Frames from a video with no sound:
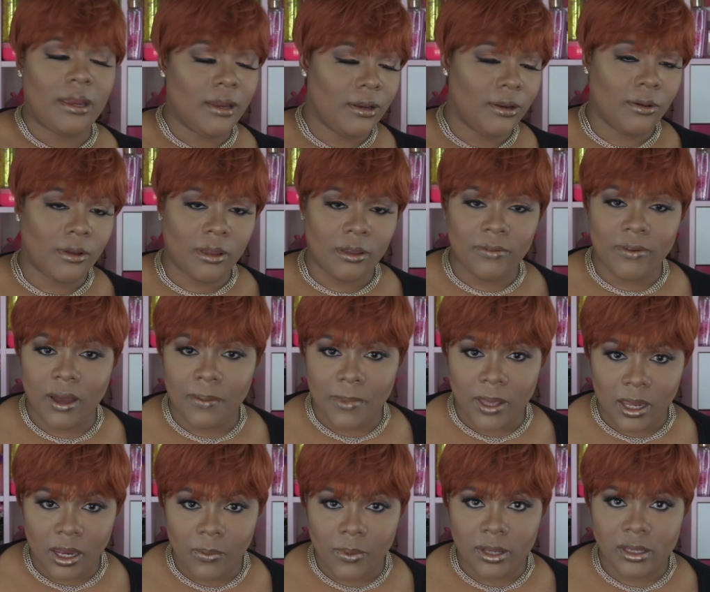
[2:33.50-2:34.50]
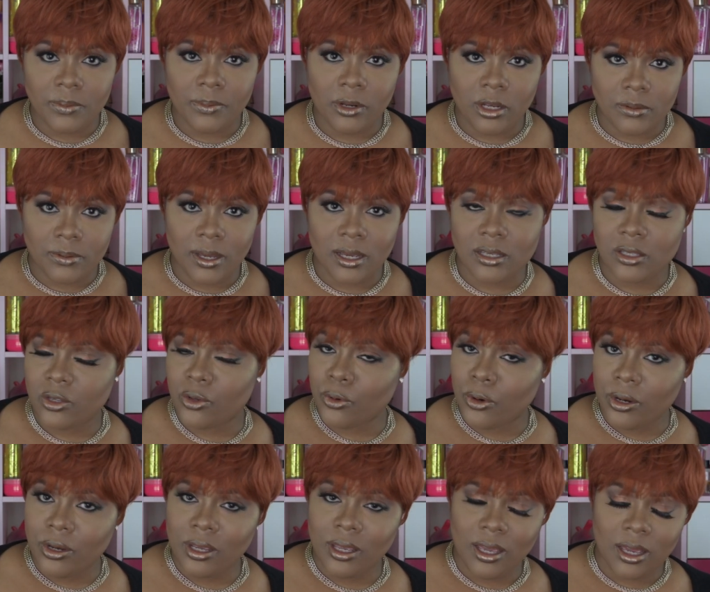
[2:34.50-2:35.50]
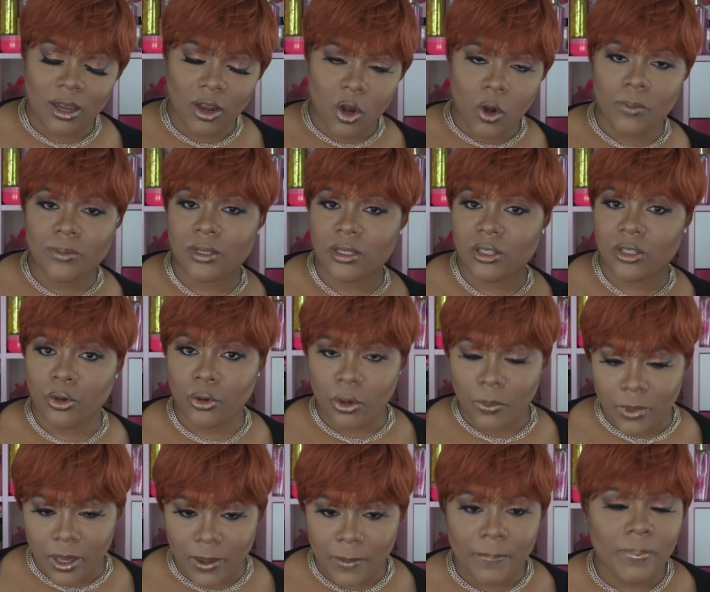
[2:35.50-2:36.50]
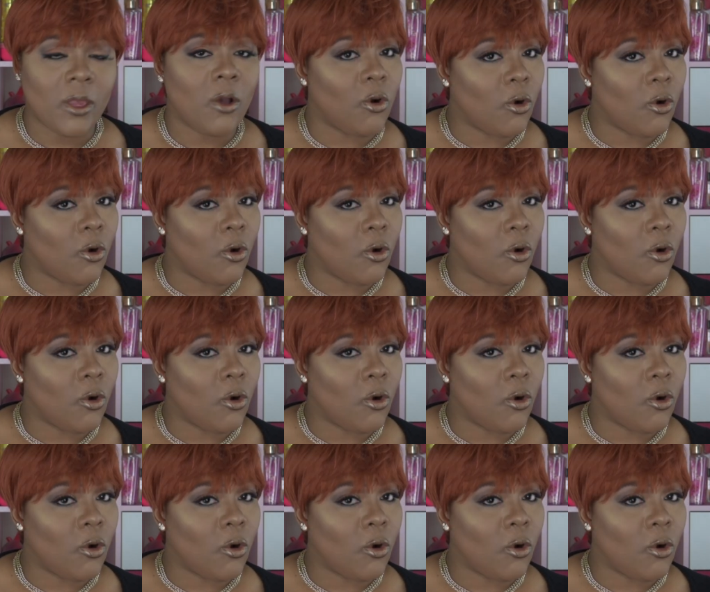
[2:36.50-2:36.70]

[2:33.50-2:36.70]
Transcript: You know, you can find them anywhere at the Beauty Spot store. You can get combs and sew them in.